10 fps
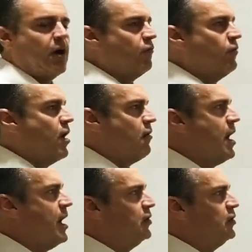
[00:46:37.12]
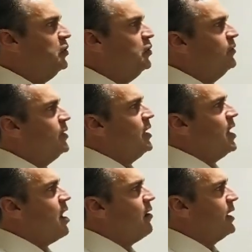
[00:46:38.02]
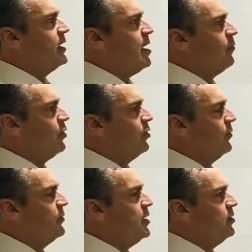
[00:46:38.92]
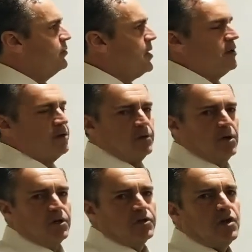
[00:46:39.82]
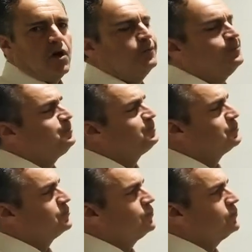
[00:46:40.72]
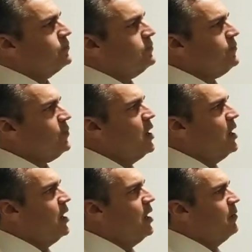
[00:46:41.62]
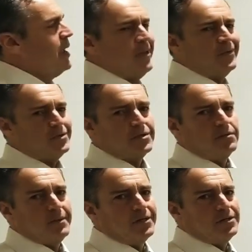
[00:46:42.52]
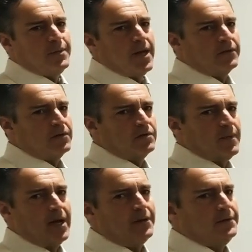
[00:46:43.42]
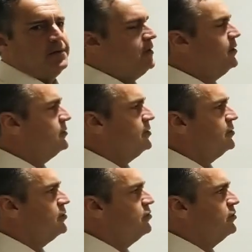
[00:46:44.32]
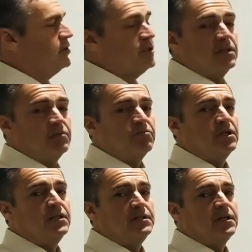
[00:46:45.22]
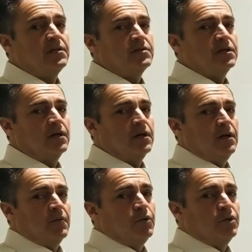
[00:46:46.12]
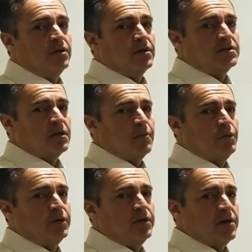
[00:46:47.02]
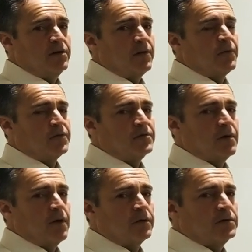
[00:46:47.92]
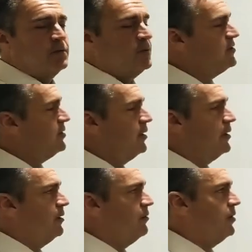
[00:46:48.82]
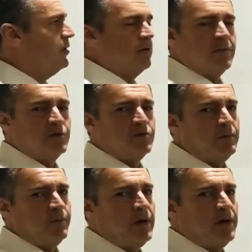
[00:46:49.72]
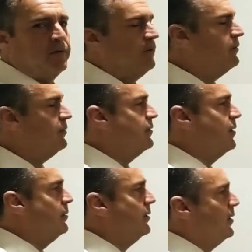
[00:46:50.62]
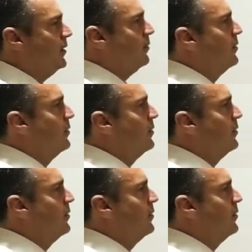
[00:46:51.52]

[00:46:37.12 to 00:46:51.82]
Oh, all right, cool. All right, camera girl, thank you. So, Hallie's cute, man. She's back there smiling, she's cool. She really digs the put it in a song, put it in a different song. She's been singing it, in between pauses, and so we're